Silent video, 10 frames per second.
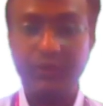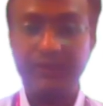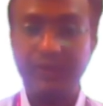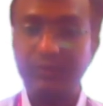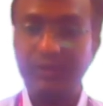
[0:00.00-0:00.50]
of
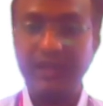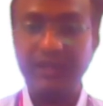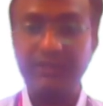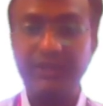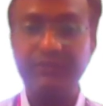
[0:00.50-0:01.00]

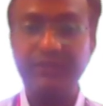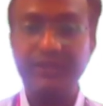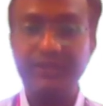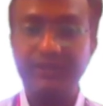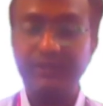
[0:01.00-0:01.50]
thermodynamics,
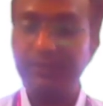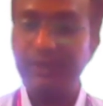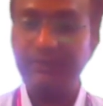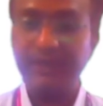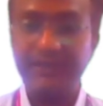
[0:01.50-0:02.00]
which
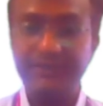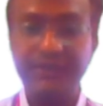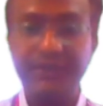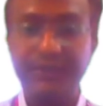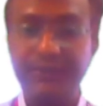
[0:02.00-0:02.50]
simplifies
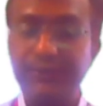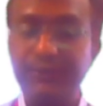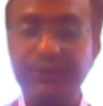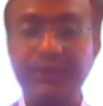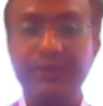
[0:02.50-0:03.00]

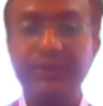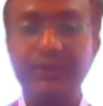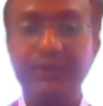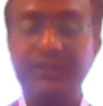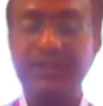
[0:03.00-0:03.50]
to
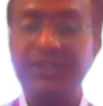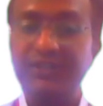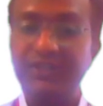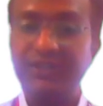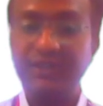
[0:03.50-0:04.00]

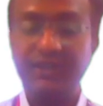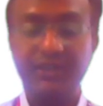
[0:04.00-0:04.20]
change in